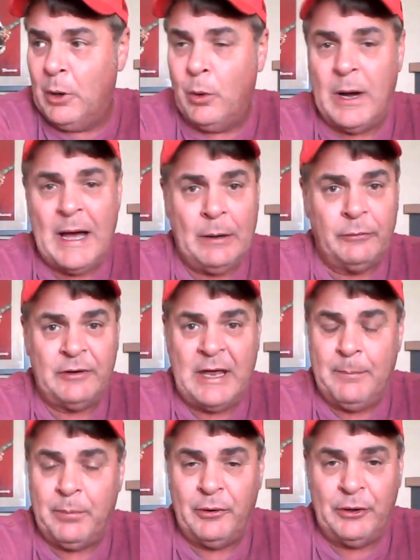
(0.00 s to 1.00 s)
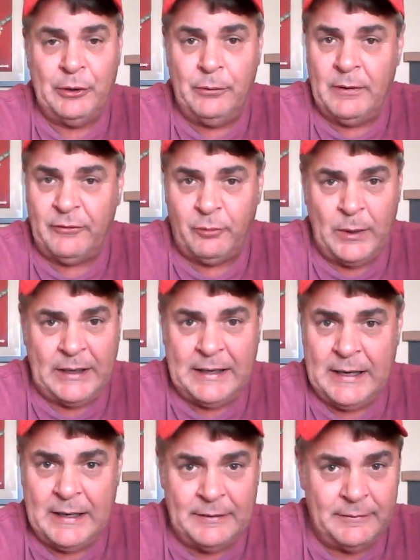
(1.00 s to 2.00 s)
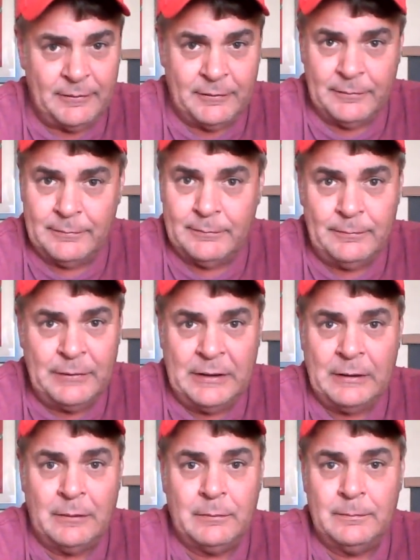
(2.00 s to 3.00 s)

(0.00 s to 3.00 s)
Ohio State Purdue this weekend or, you know,